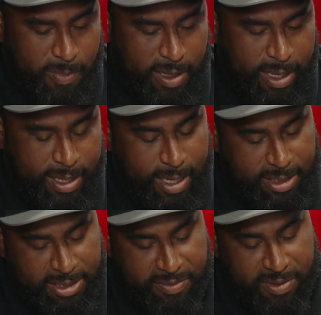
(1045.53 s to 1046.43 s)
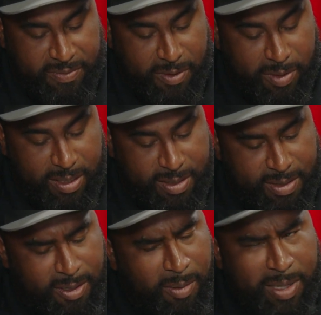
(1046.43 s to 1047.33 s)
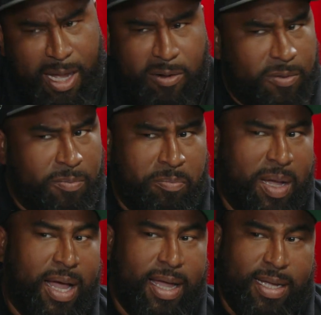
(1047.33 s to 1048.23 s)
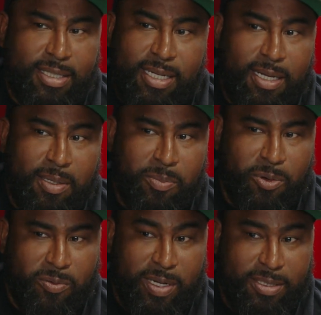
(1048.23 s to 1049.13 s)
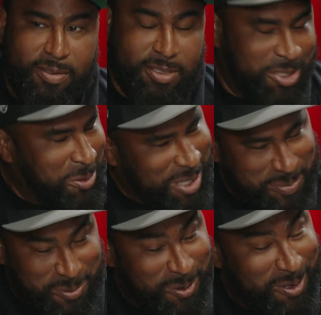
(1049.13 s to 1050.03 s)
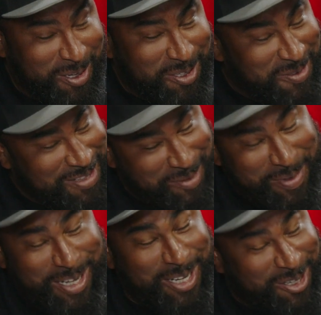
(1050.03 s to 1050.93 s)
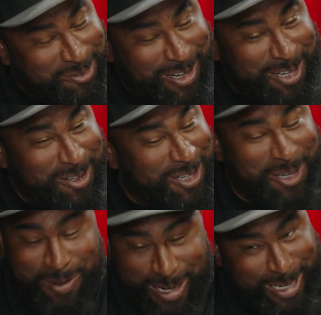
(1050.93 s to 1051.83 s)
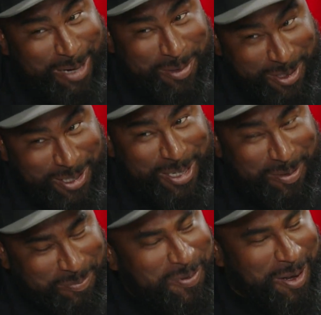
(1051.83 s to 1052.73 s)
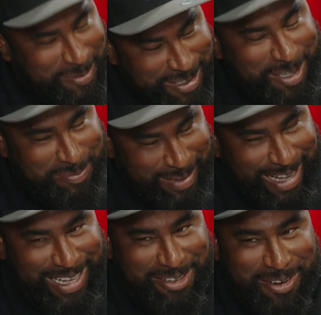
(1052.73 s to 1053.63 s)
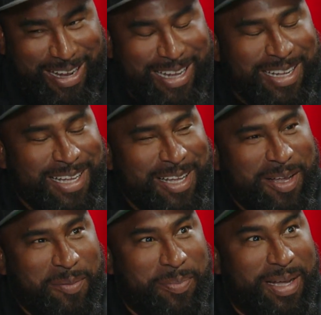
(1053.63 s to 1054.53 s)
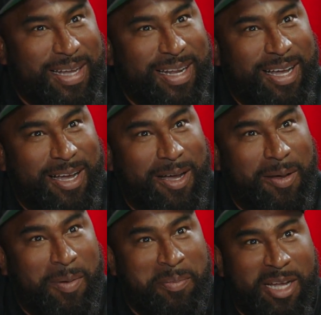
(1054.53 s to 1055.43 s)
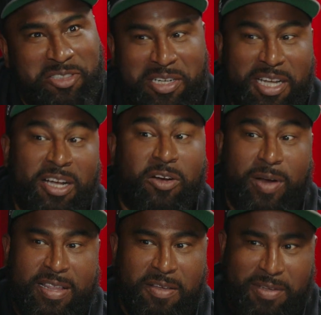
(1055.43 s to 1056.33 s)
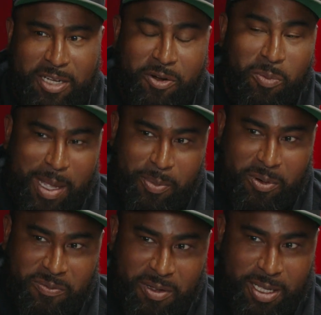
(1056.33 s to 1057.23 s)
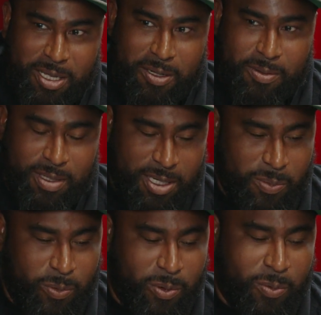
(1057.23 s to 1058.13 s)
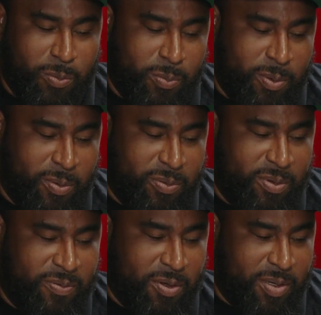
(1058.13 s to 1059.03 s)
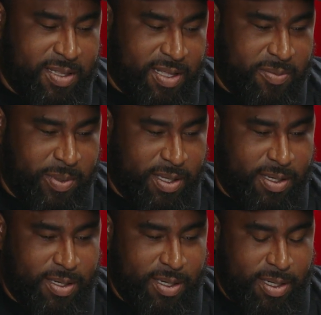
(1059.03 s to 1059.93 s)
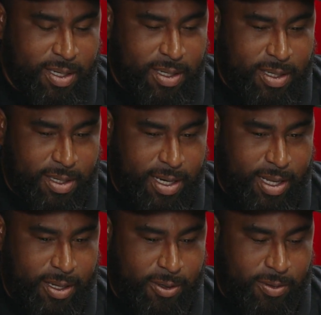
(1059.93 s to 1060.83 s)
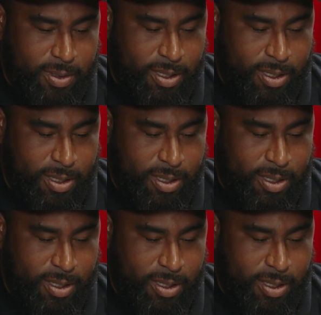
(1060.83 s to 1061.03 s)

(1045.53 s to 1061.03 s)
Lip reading: I kind of shifted focus. And so I'm not buying a ton more rentals. Don't get me wrong. Send me a good rental in a great neighborhood, I'm probably going to buy it. Yeah. Right? But I'm not trying to aggressively grow my portfolio anymore. The focus has been now.